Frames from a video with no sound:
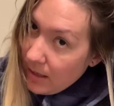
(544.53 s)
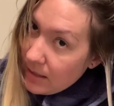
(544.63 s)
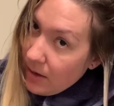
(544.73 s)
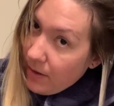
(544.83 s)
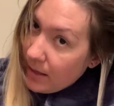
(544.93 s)

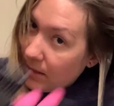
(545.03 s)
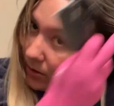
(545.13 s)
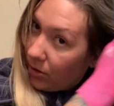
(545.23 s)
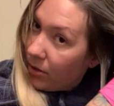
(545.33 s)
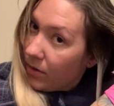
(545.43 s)
how that
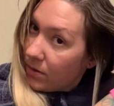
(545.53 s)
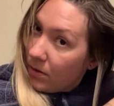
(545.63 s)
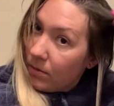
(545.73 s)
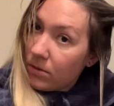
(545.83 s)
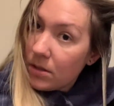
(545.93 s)
section goes. So
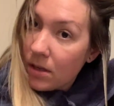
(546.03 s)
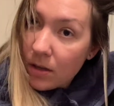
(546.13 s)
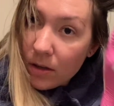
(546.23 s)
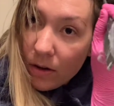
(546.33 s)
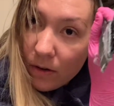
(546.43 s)
I'm just gonna
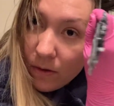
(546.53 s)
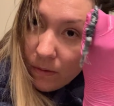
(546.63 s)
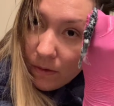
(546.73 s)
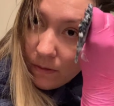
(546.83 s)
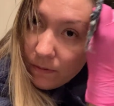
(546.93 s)

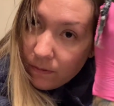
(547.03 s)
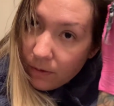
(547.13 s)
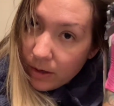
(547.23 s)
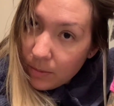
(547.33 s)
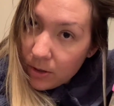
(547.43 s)
go
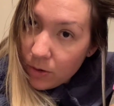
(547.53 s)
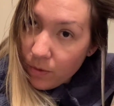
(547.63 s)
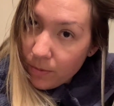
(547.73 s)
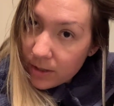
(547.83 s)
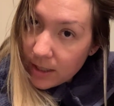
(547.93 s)
for it. I'm gonna do
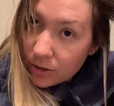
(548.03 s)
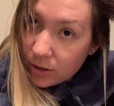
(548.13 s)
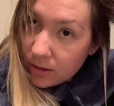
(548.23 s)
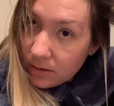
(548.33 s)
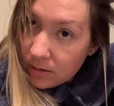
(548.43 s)
one more
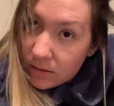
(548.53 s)
section.